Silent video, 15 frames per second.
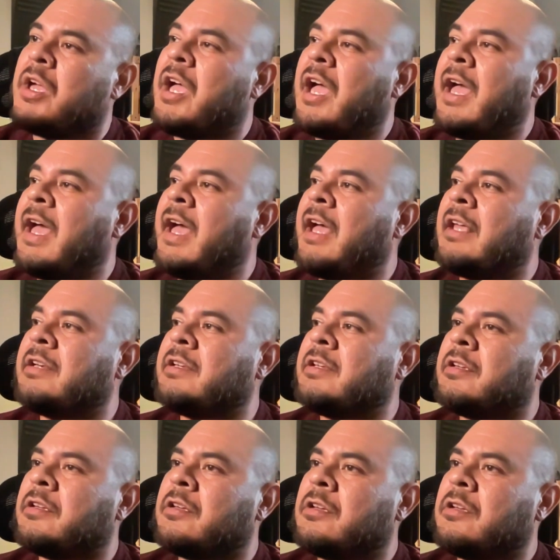And
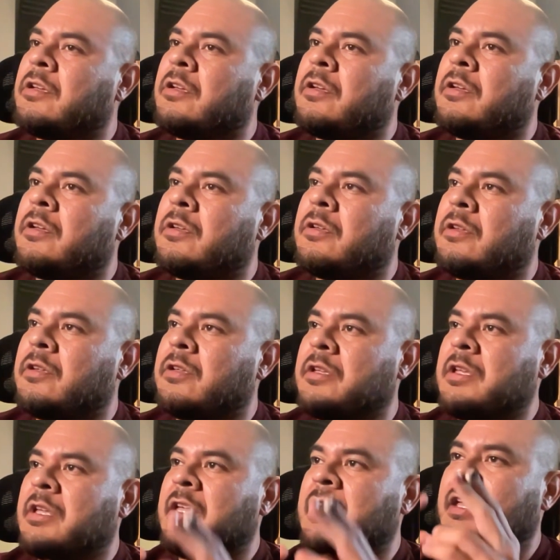
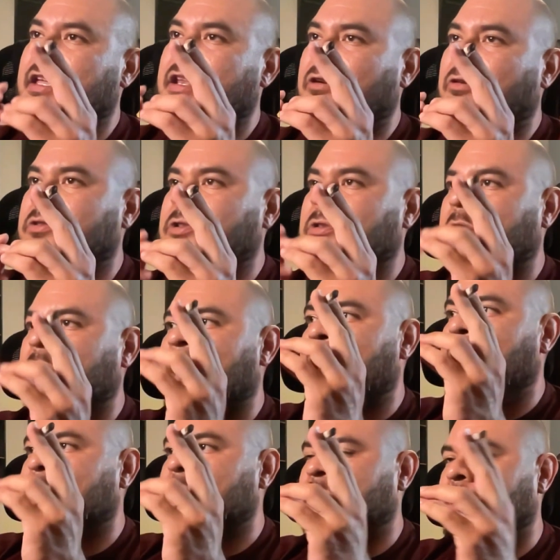it also
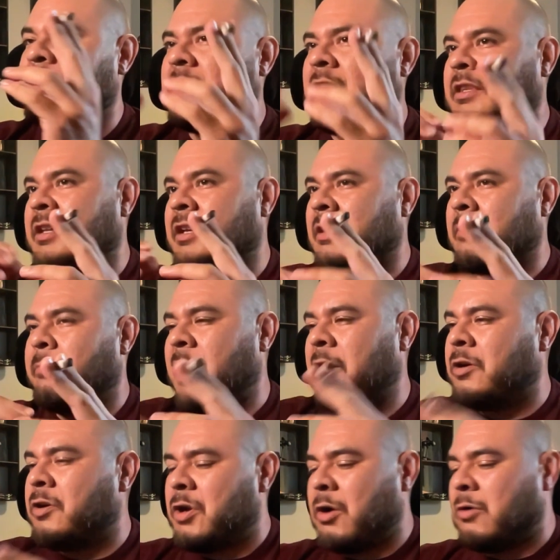allows just, I think, a better
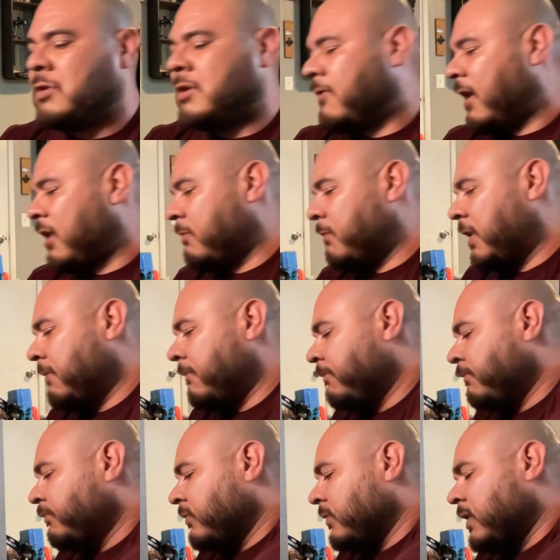node development.
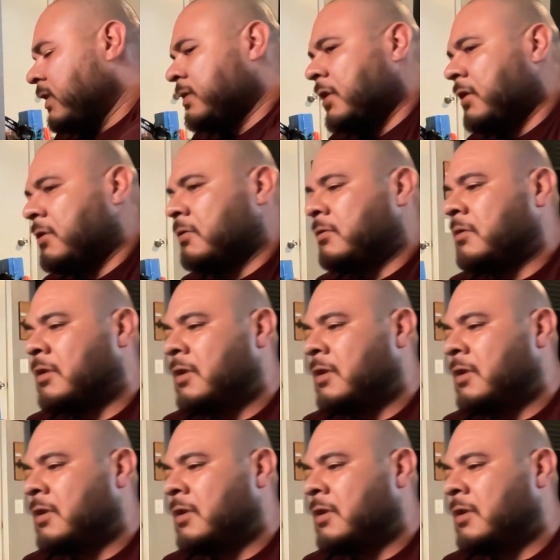So,